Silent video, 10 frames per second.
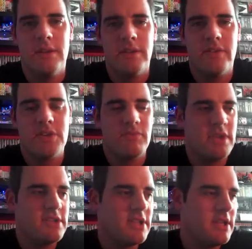version
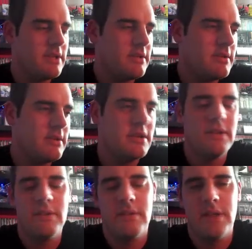released in,
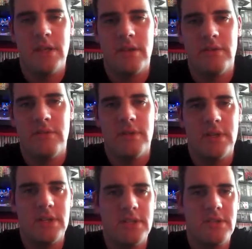you know,
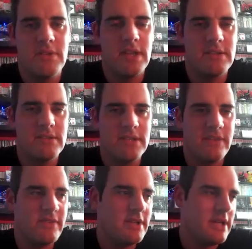2007,
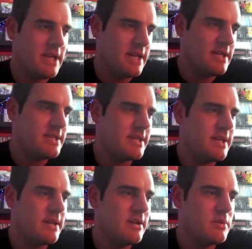and
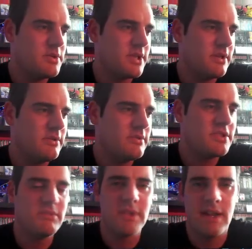also
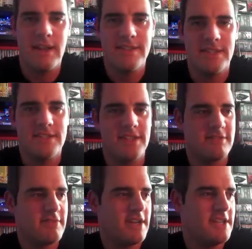some of the classic
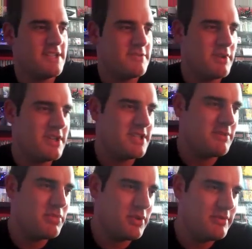Sega rallies as well at
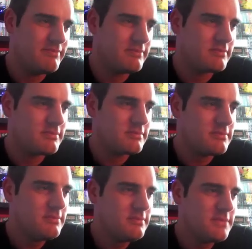some point.
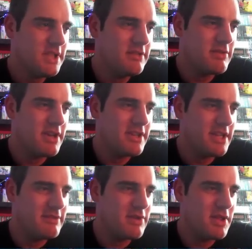Around the
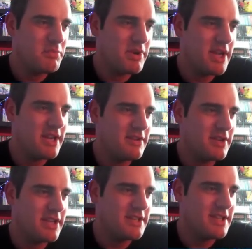rather bland
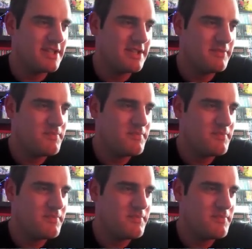looking desert,